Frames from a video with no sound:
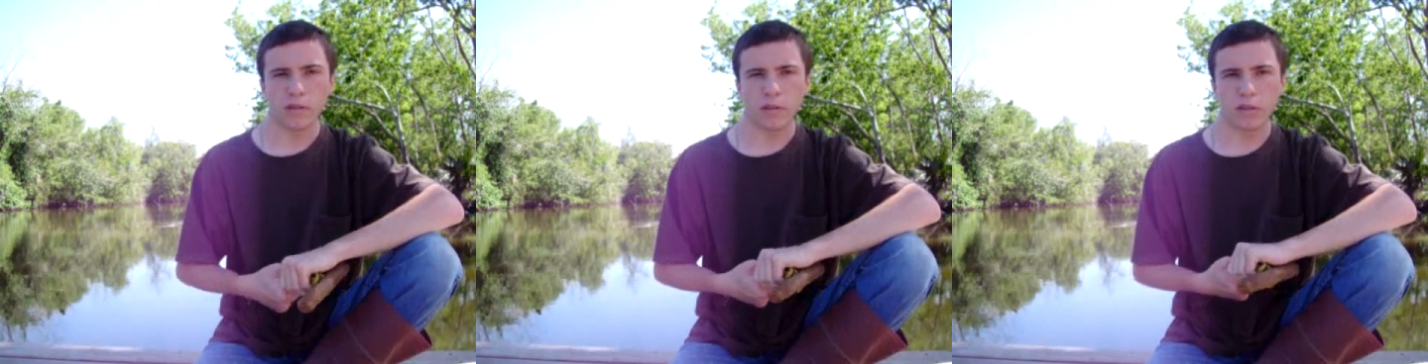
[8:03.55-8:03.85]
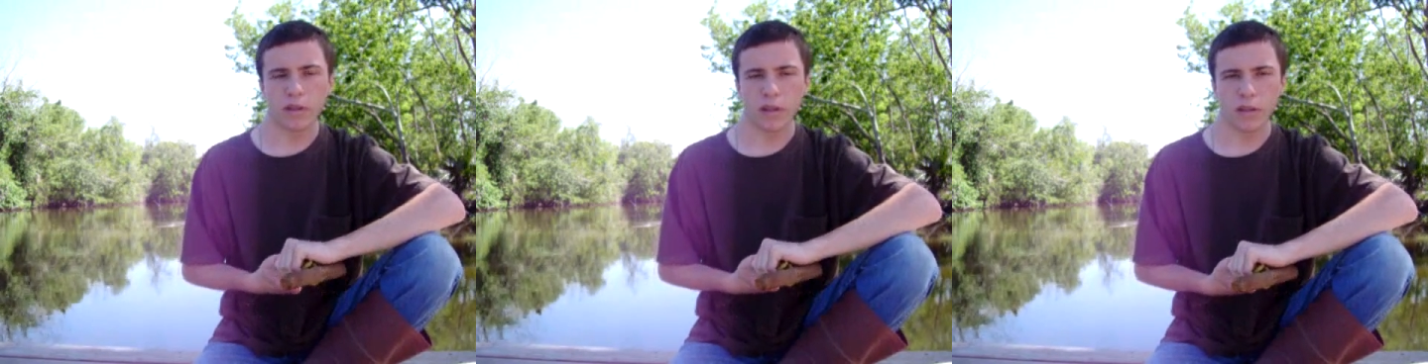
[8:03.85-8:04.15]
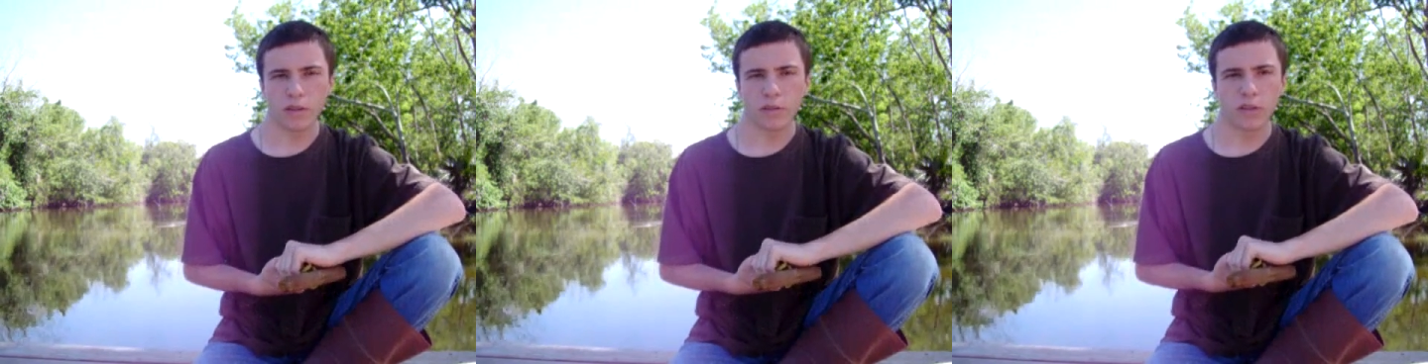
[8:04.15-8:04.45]

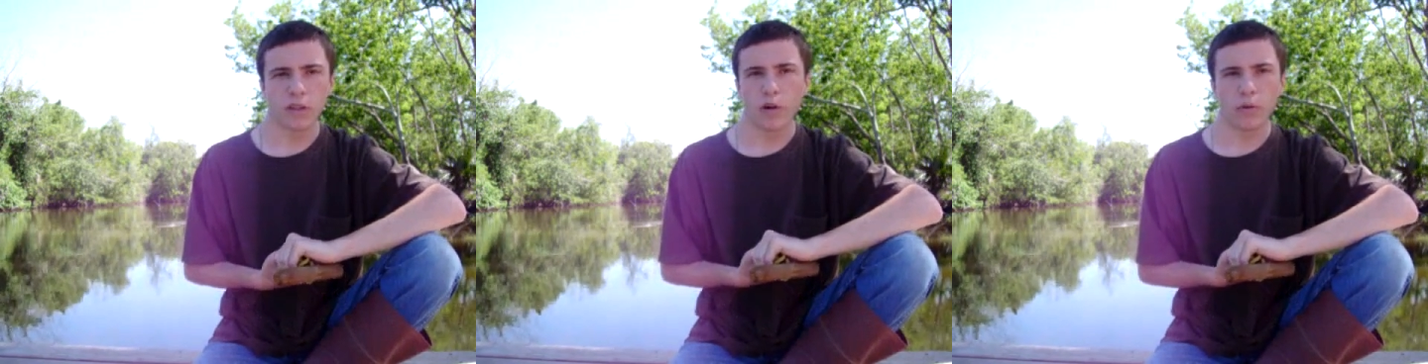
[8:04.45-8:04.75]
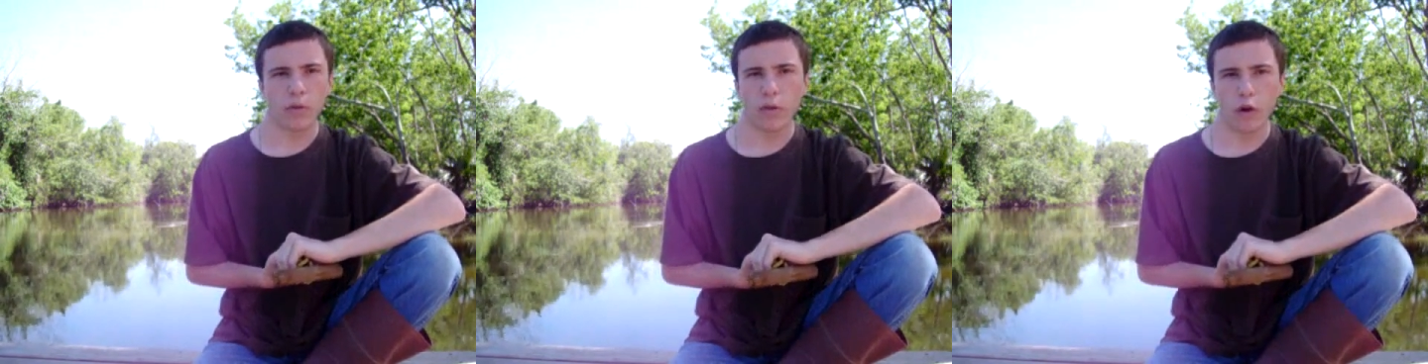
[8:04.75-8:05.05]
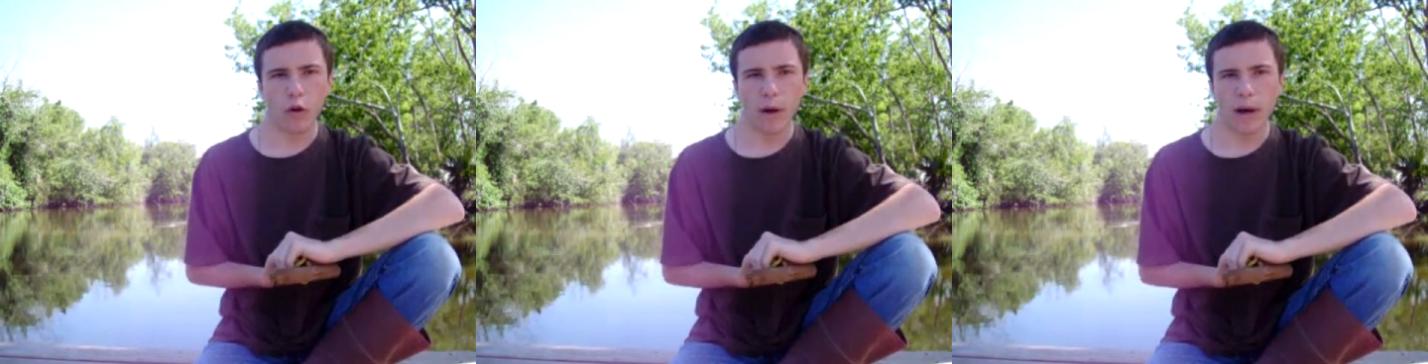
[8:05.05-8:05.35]
Just don't
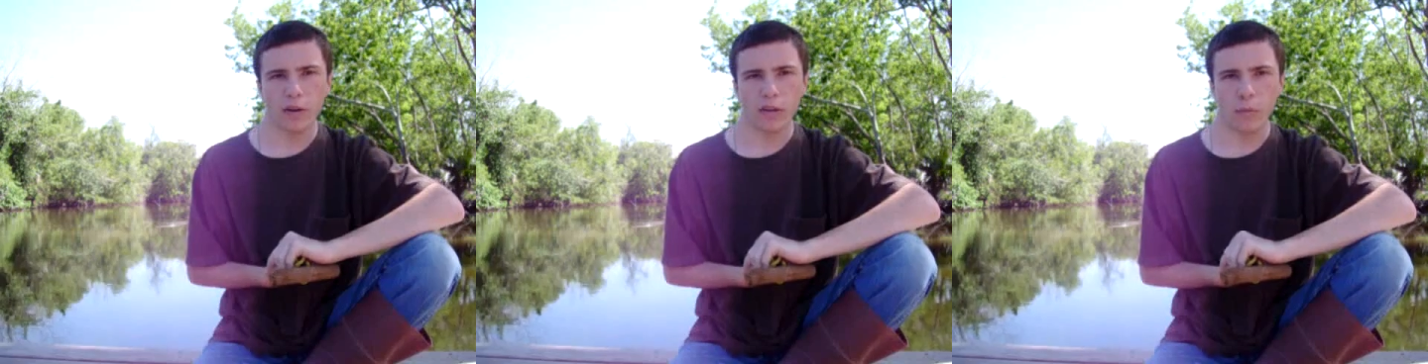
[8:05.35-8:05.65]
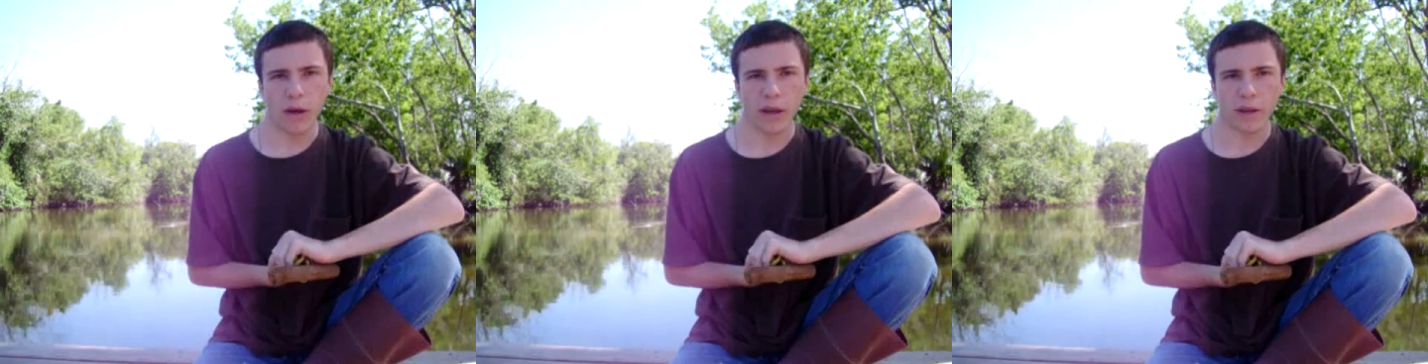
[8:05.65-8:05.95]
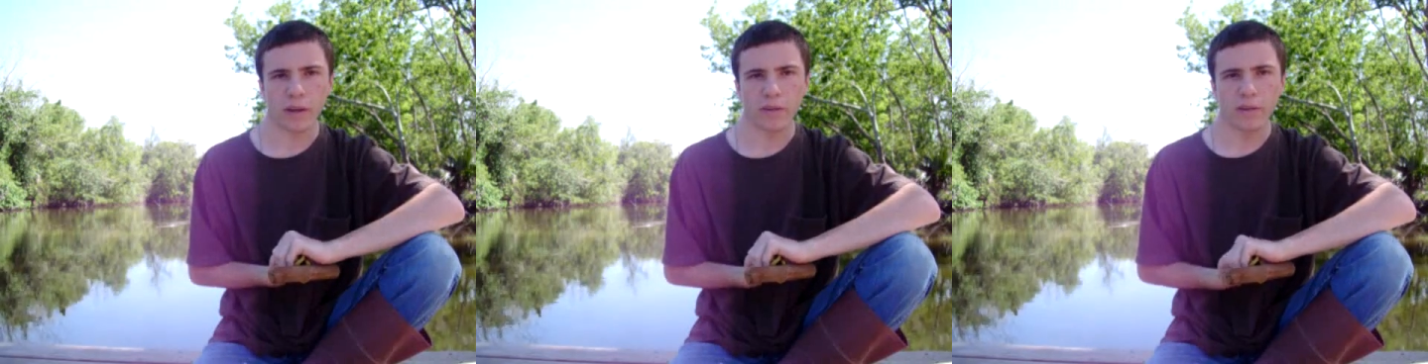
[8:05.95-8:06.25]
throw them out on the
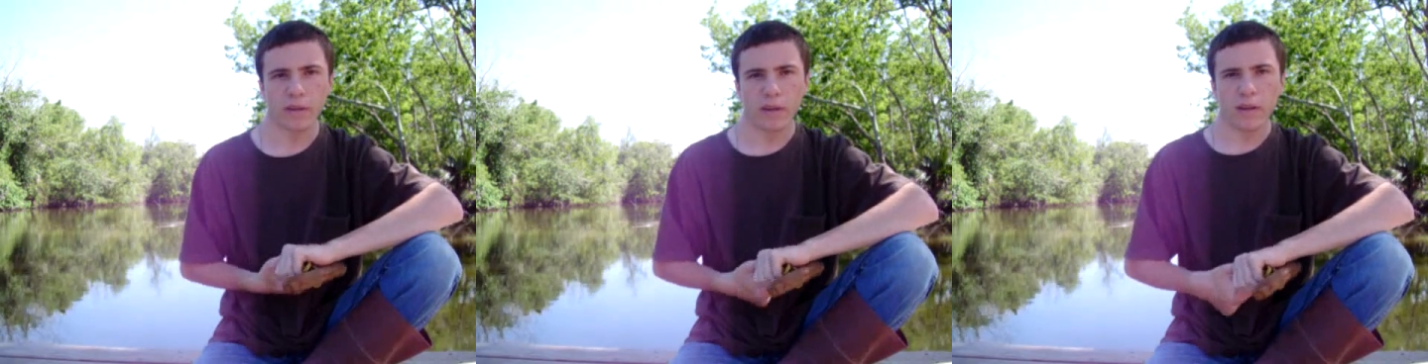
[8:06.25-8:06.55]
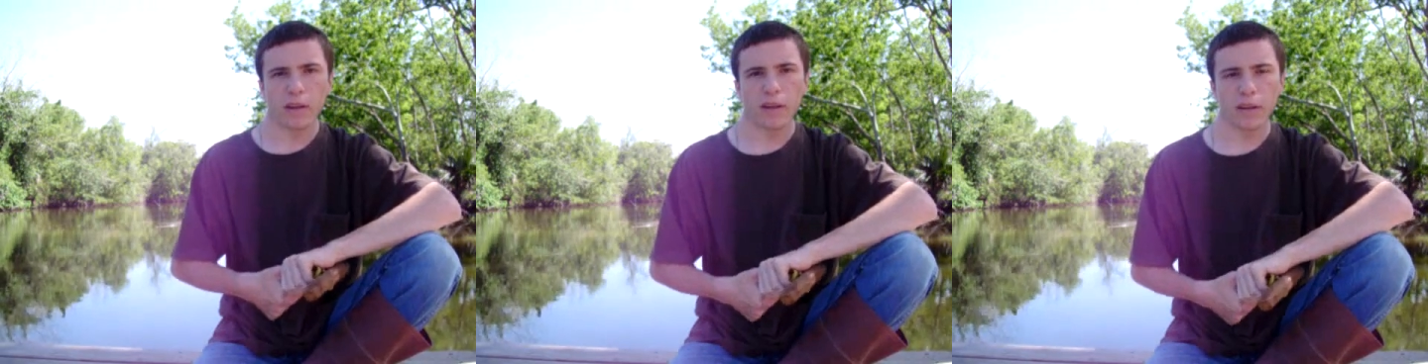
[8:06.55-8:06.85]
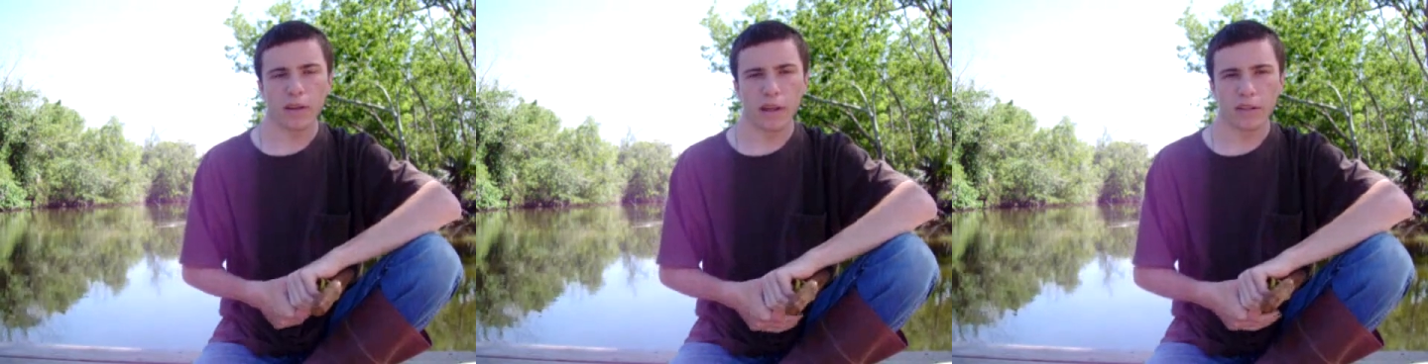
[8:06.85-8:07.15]
bank.
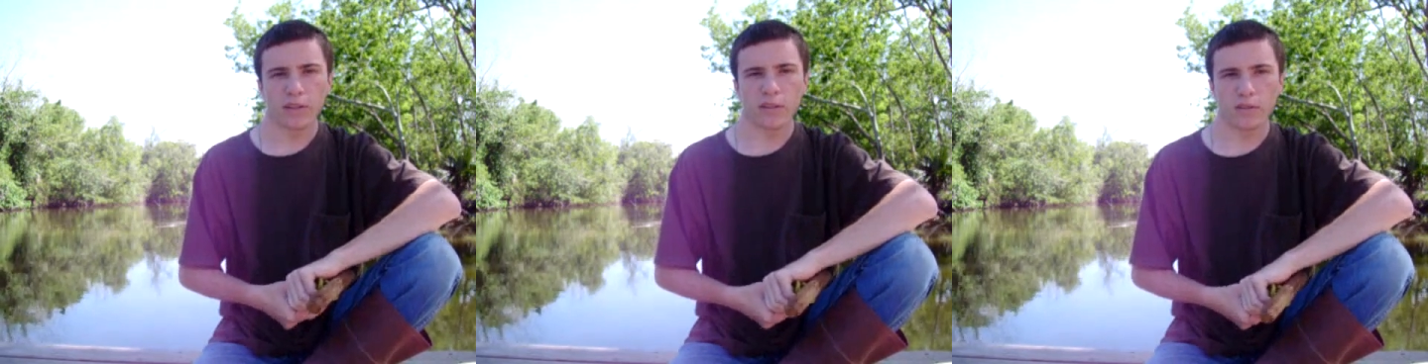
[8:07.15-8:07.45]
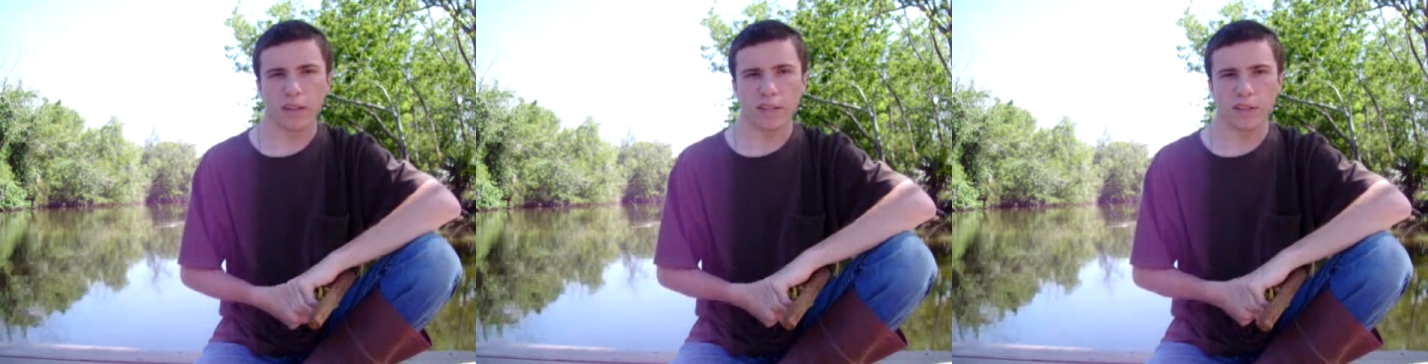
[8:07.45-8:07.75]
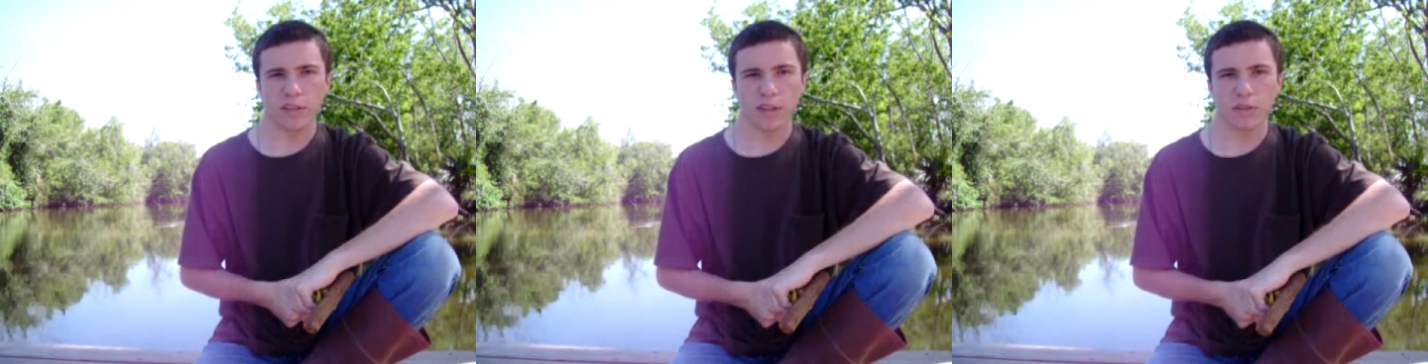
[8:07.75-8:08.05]

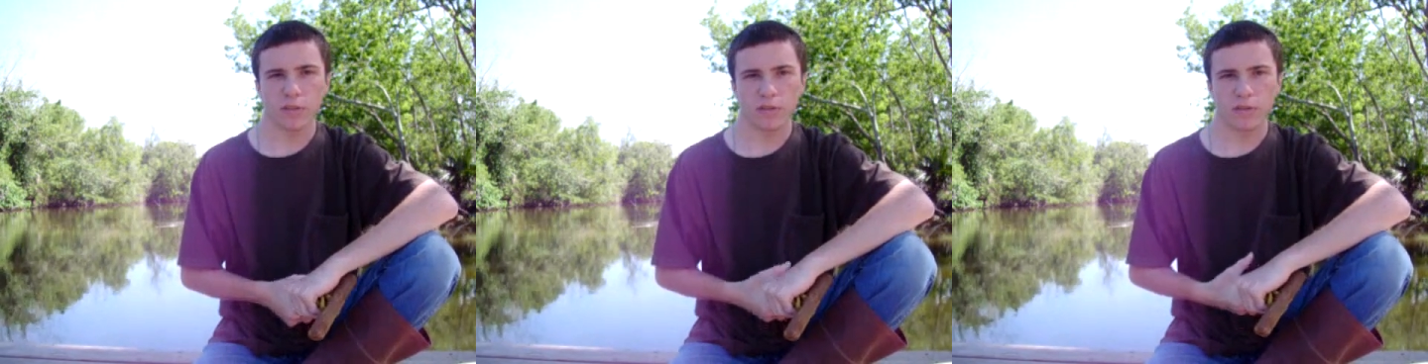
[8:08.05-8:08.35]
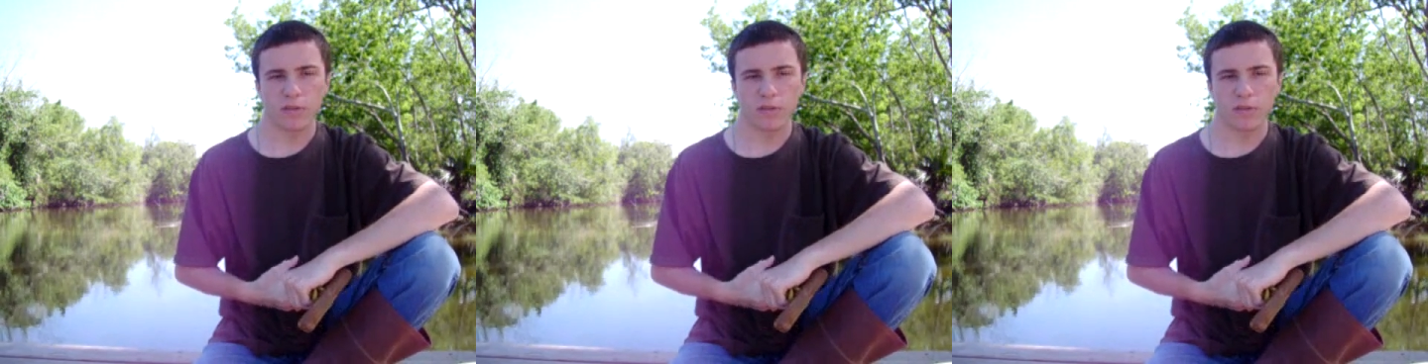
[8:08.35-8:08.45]
That's illegal.